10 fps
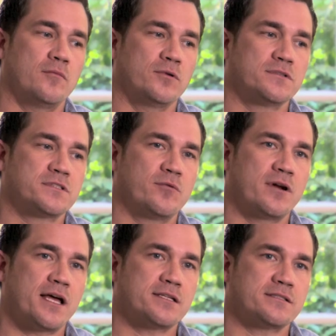when
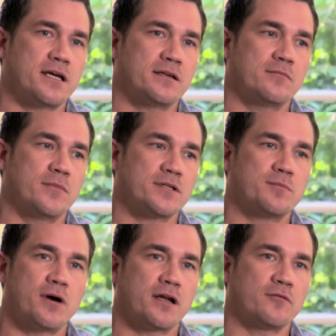someone has that
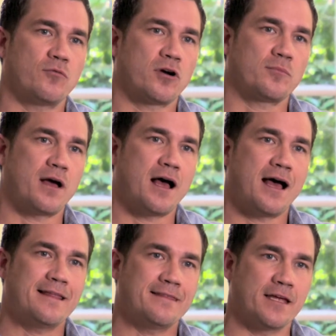much body of work
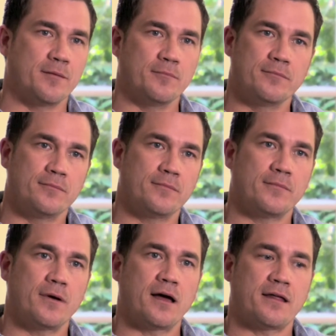behind them,
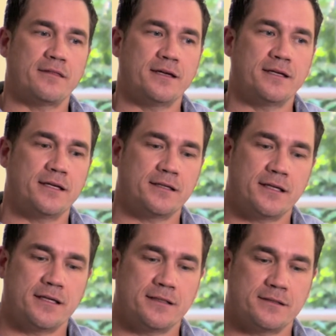I think
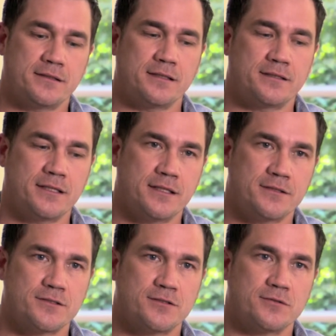it
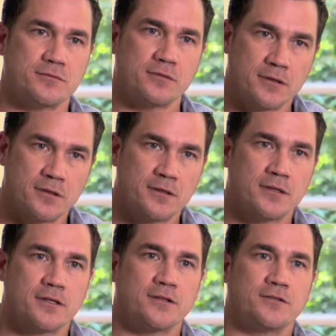tends to
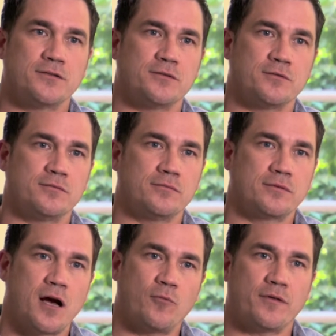
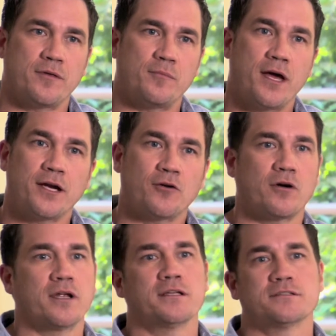come with a
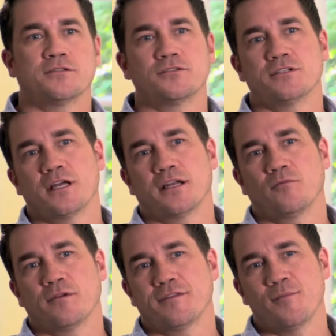pedigree associated
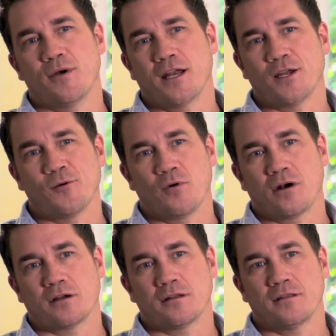with that body of
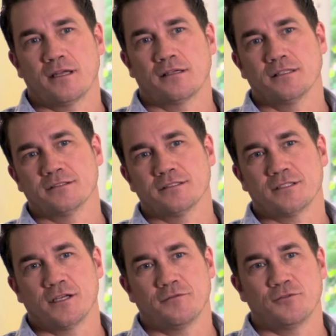work that lends
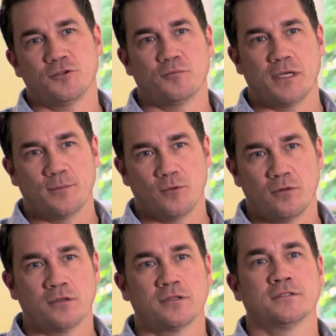itself to
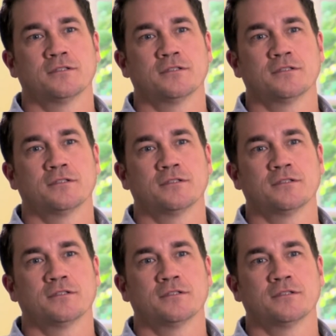people